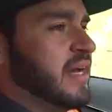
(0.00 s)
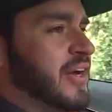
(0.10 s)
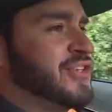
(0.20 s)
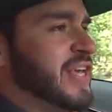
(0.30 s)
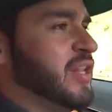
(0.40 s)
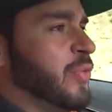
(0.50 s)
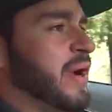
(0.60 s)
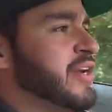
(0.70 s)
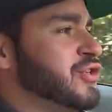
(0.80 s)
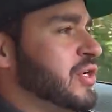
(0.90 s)

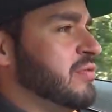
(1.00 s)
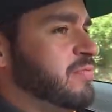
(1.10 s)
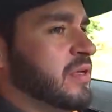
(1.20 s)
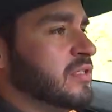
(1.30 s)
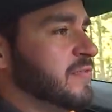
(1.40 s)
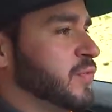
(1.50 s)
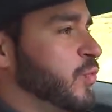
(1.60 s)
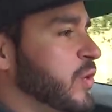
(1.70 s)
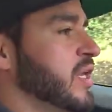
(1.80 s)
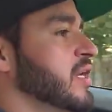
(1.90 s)
Acceleration feels
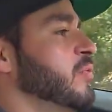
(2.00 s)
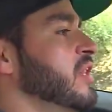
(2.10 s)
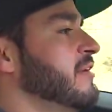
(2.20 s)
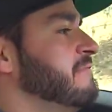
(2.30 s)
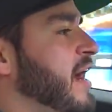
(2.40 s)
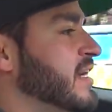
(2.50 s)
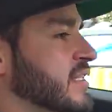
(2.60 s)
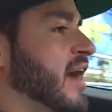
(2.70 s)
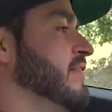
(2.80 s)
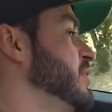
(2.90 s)
really, really
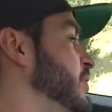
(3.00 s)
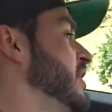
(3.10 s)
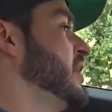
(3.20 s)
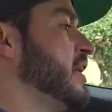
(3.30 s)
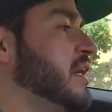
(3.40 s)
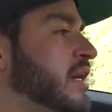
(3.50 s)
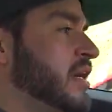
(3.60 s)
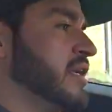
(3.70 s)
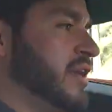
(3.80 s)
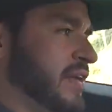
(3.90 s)
fast. I haven't really
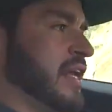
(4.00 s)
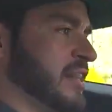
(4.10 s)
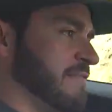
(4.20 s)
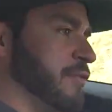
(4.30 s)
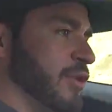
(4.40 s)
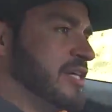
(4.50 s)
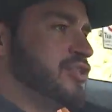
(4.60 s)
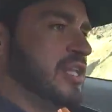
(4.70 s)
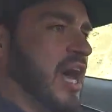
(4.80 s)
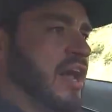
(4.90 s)
given it the full
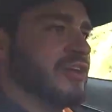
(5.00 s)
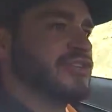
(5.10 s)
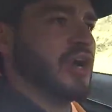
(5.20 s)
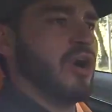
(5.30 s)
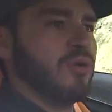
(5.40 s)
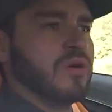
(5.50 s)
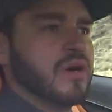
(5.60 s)
enchilada, so...